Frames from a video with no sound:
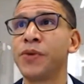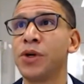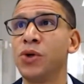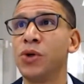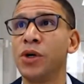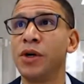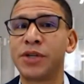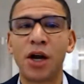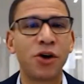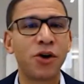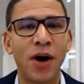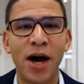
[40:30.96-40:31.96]
who have said,
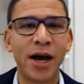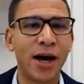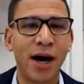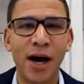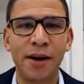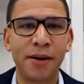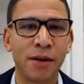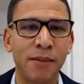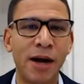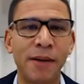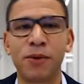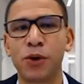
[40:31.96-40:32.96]
oh no,
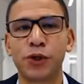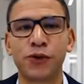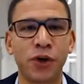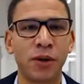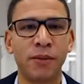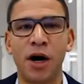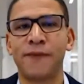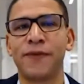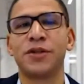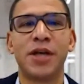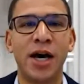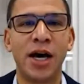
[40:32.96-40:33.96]
my brokerage firm
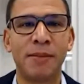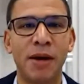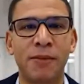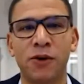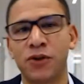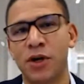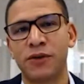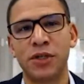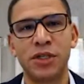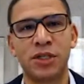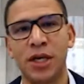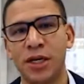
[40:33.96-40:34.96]
offers that. My brokerage firm offers
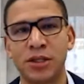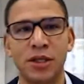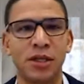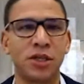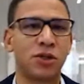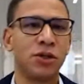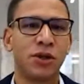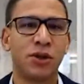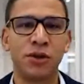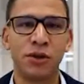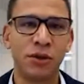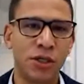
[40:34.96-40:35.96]
these things and
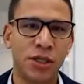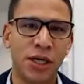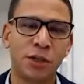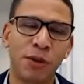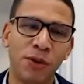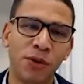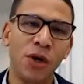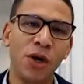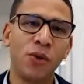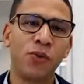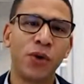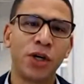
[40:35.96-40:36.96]
these things. But
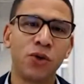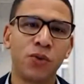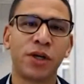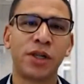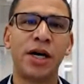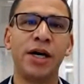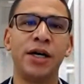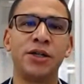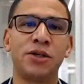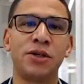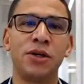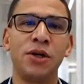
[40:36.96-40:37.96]
what do you
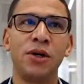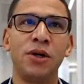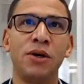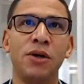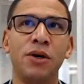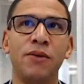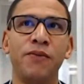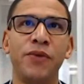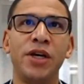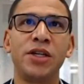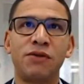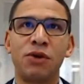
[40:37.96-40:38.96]
realize
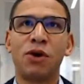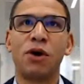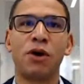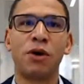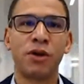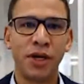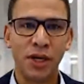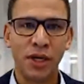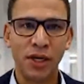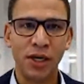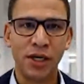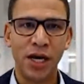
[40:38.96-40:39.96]
is if they're all,
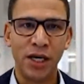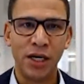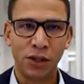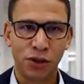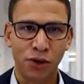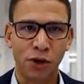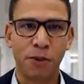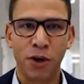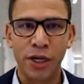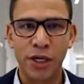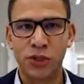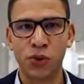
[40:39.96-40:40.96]
again,
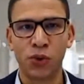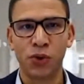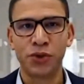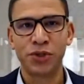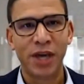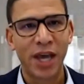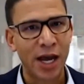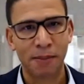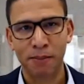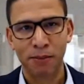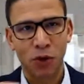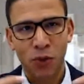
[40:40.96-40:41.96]
third-party tools, you
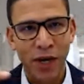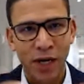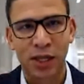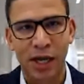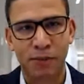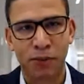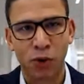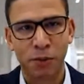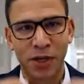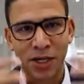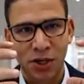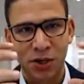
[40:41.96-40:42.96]
can't create a client portal
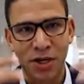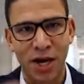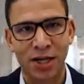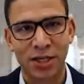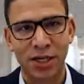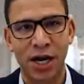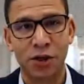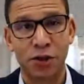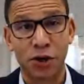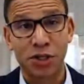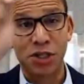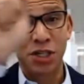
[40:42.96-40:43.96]
because they're not together.
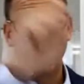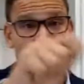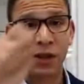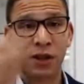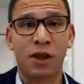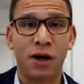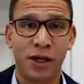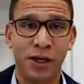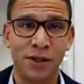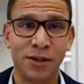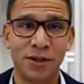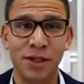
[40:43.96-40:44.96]
They're different
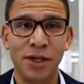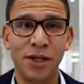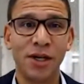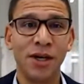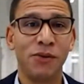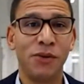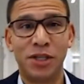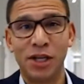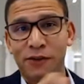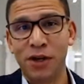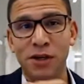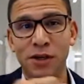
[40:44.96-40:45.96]
logins with
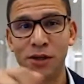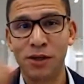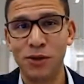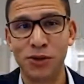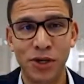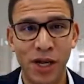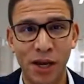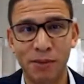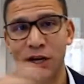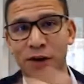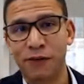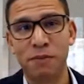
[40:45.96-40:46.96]
different usernames,
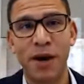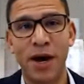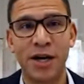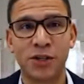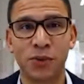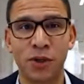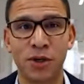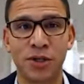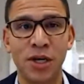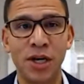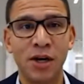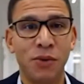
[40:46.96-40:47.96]
different
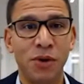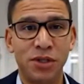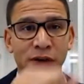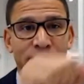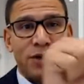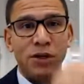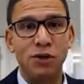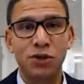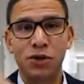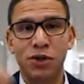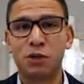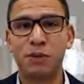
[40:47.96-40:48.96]
passwords, with different
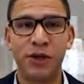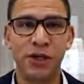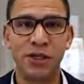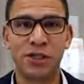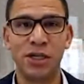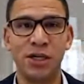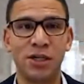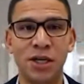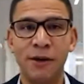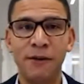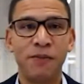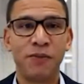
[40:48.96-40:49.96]
user experiences
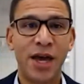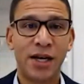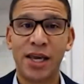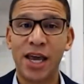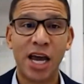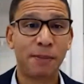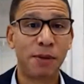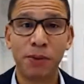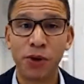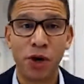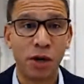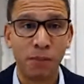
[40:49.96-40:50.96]
that can't be
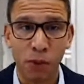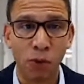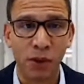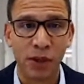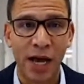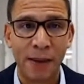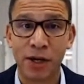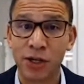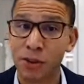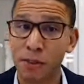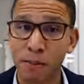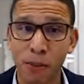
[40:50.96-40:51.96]
put on a mobile app
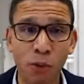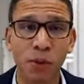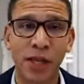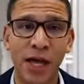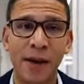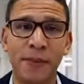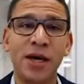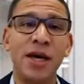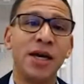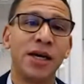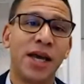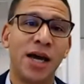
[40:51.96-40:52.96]
because a mobile app
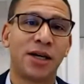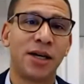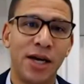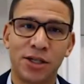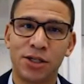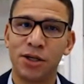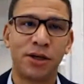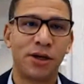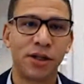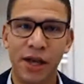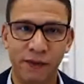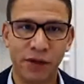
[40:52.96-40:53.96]
can't connect to
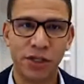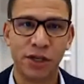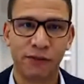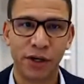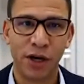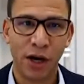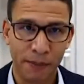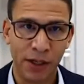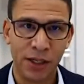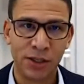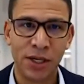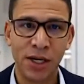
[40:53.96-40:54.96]
11 different
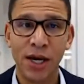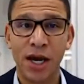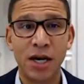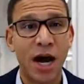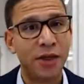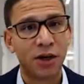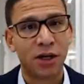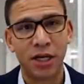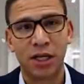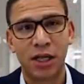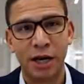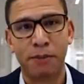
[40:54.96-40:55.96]
companies, and neither can
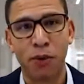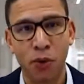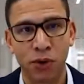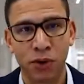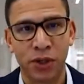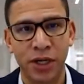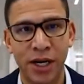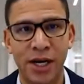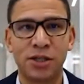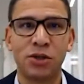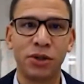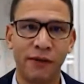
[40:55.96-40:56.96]
a client portal
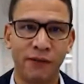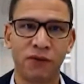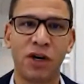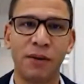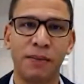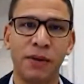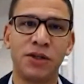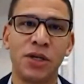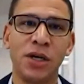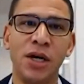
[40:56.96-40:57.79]
connect to 11 different companies.